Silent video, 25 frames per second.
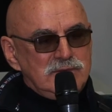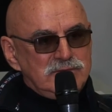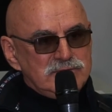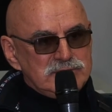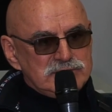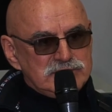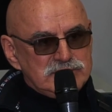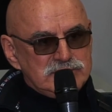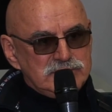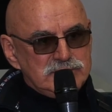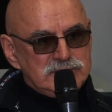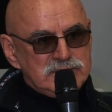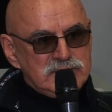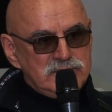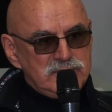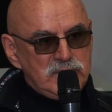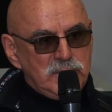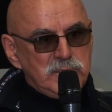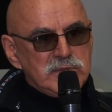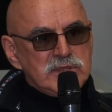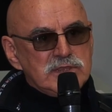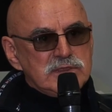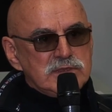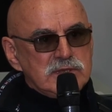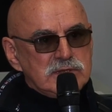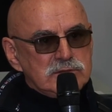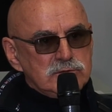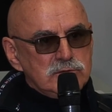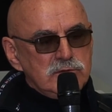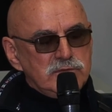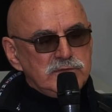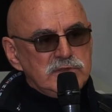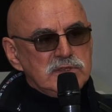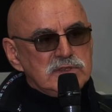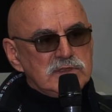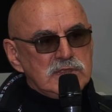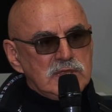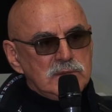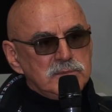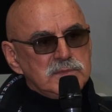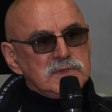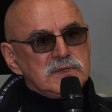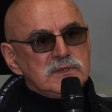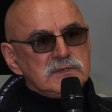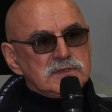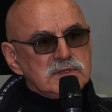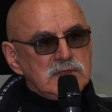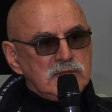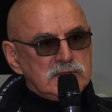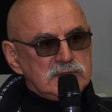the the, the size
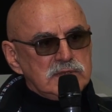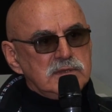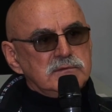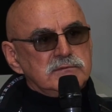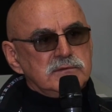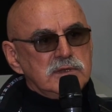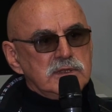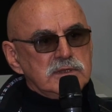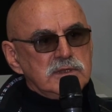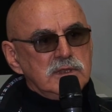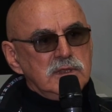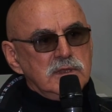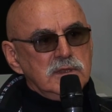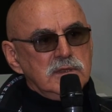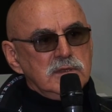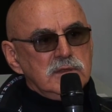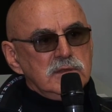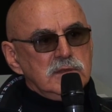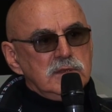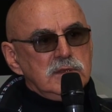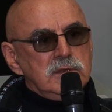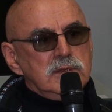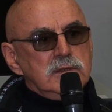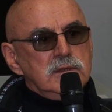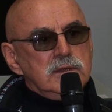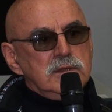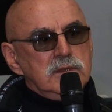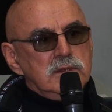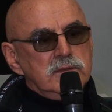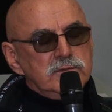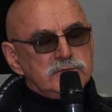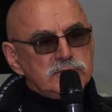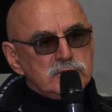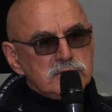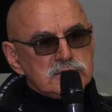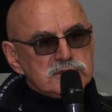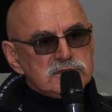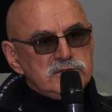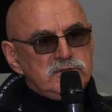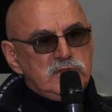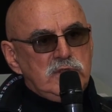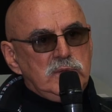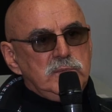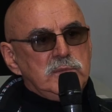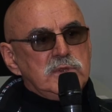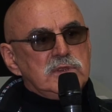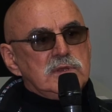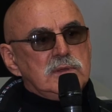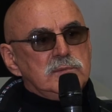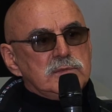um, of the
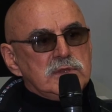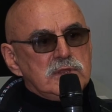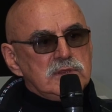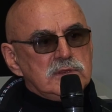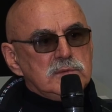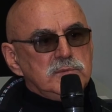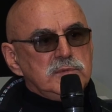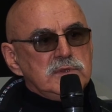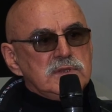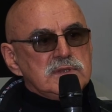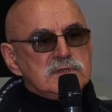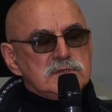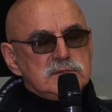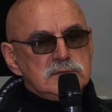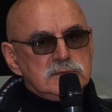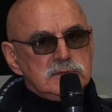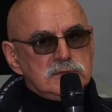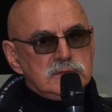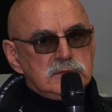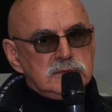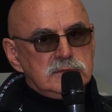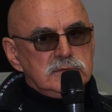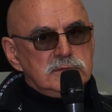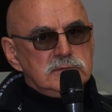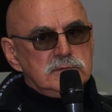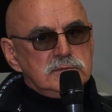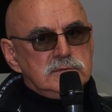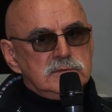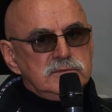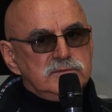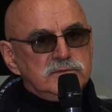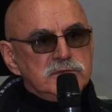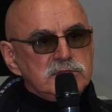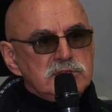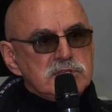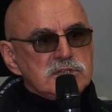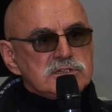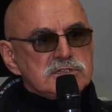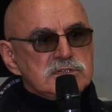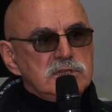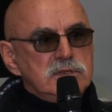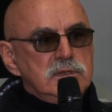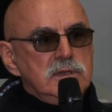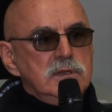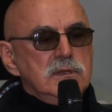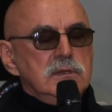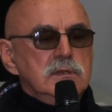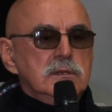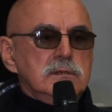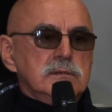windows against
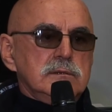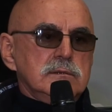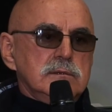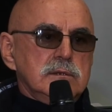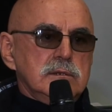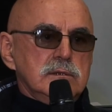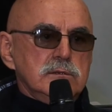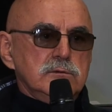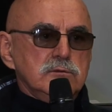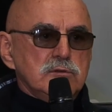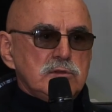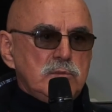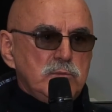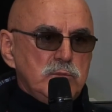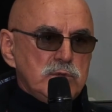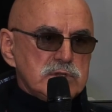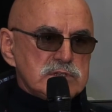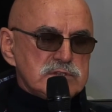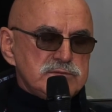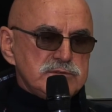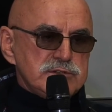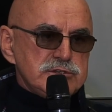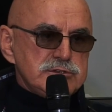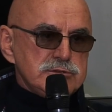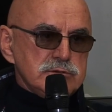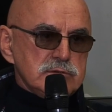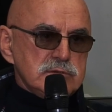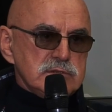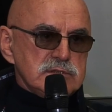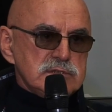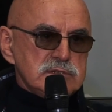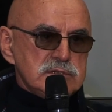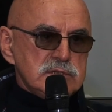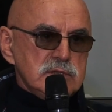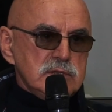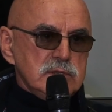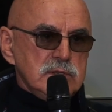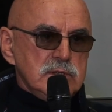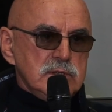the height of